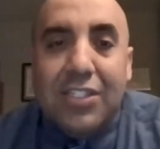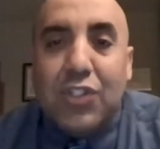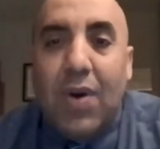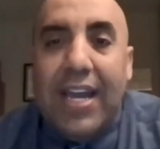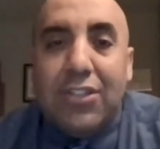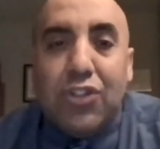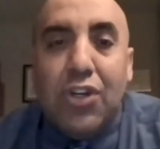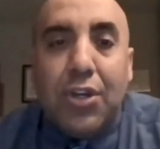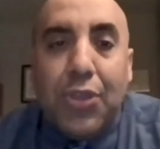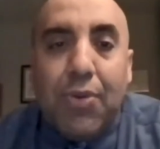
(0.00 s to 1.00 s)
So I
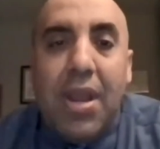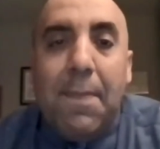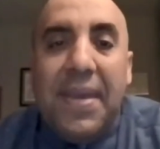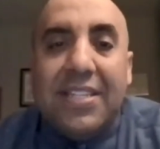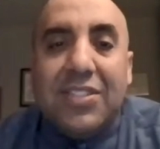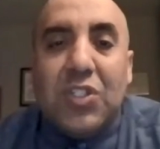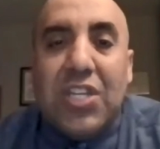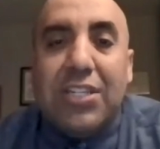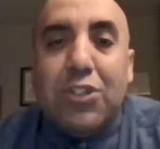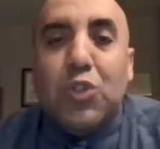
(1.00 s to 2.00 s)
took three
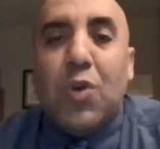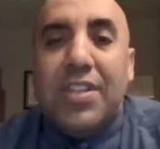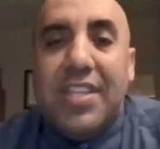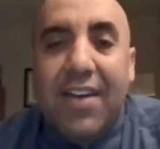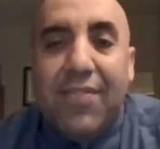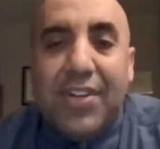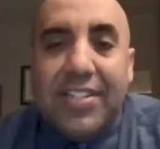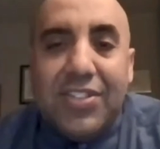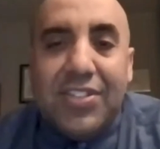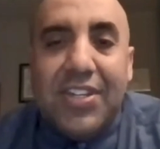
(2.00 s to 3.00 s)
pieces and destroyed the
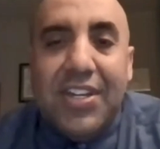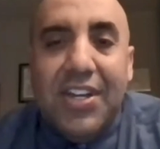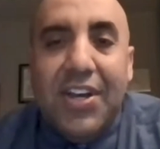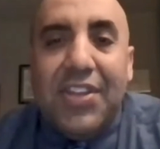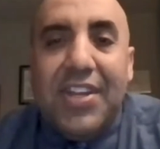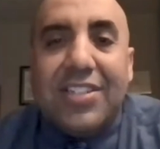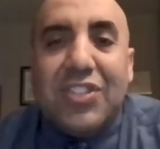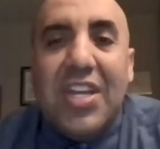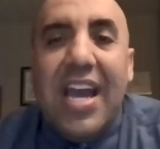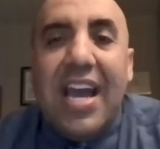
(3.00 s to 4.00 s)
evidence. The
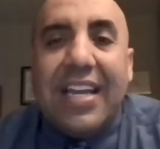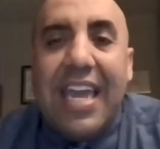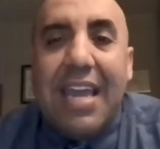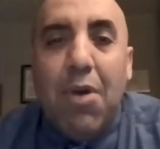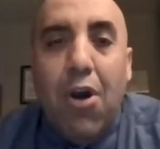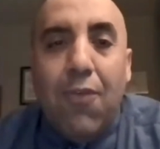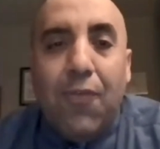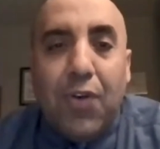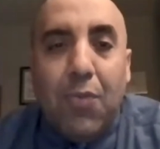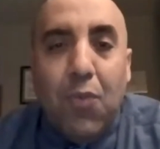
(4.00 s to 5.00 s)
next day I came home
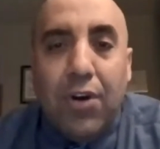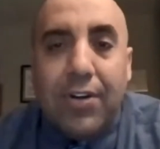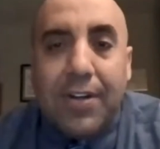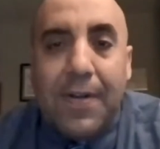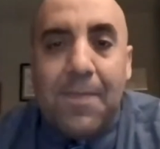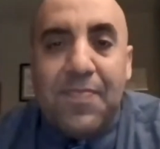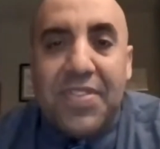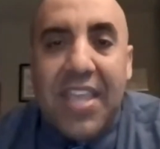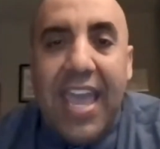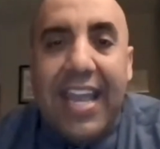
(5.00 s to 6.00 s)
from work
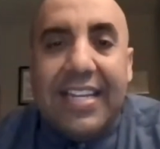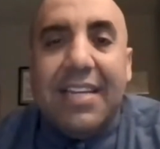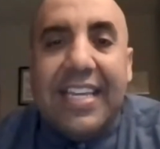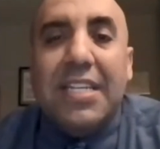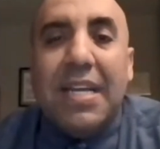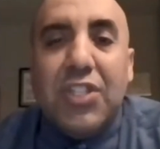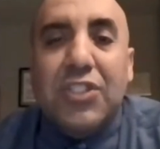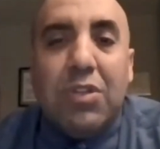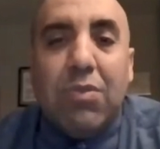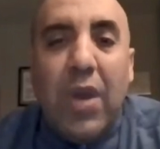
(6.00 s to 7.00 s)
and my
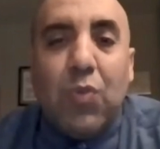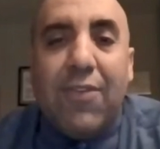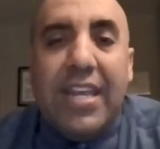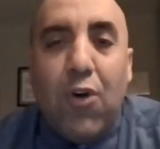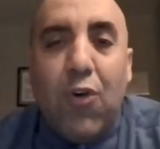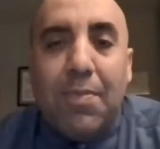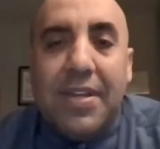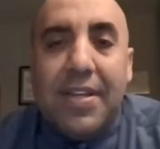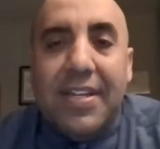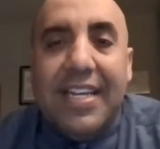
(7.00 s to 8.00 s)
son was waiting for
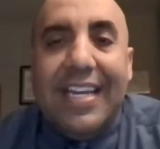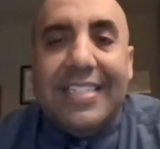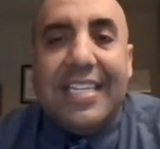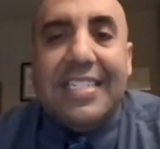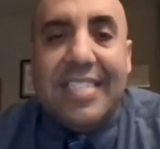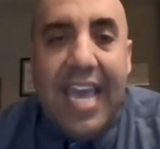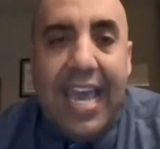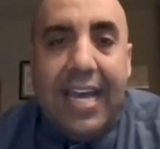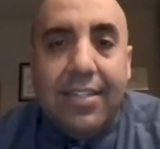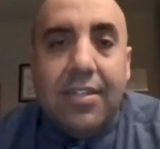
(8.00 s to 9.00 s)
me. He said,
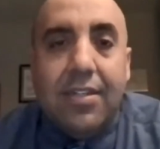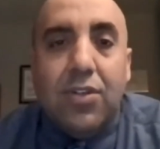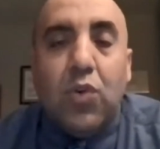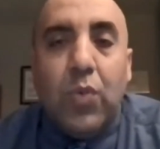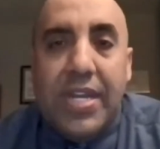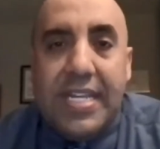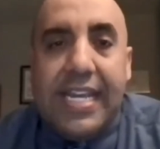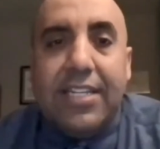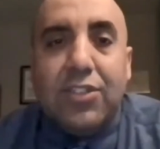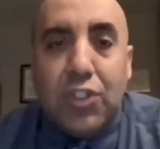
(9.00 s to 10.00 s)
Dad, we
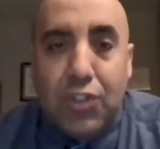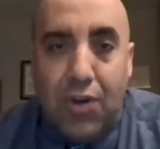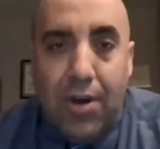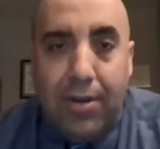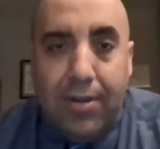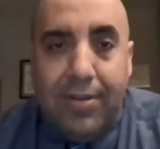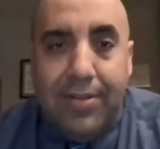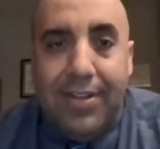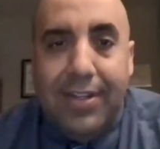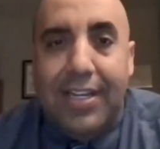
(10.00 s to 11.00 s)
need to talk.
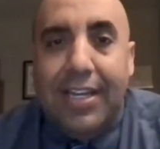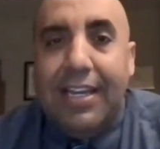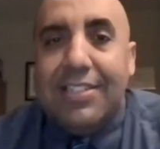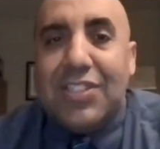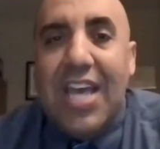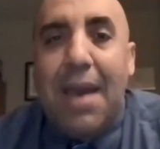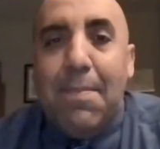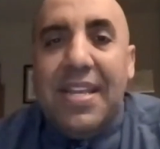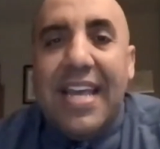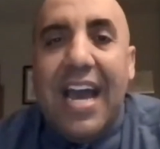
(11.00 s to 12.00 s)
He sat
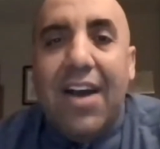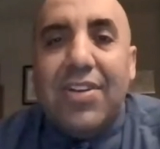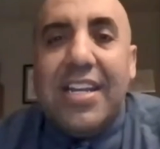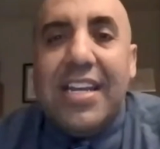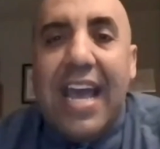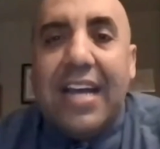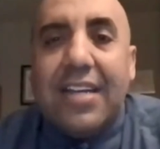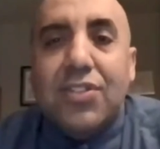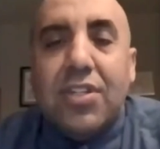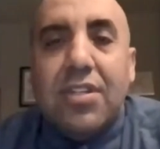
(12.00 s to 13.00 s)
me down and
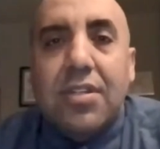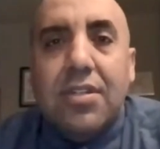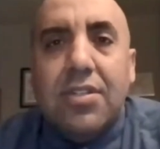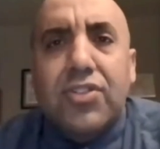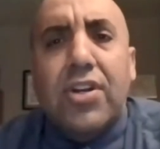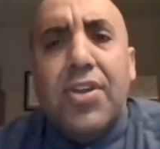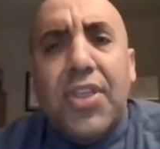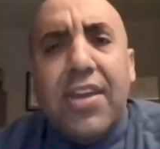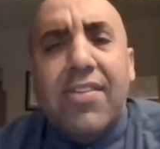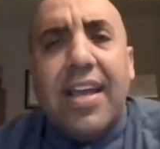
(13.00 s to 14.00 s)
asked, Is there
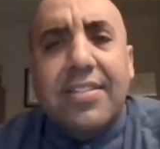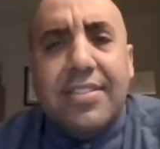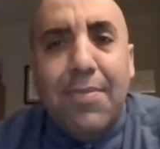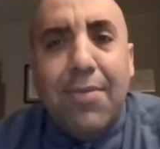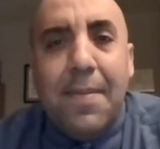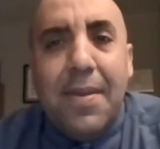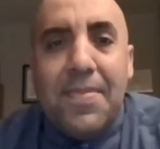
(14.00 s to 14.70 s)
anything you'd like to tell me?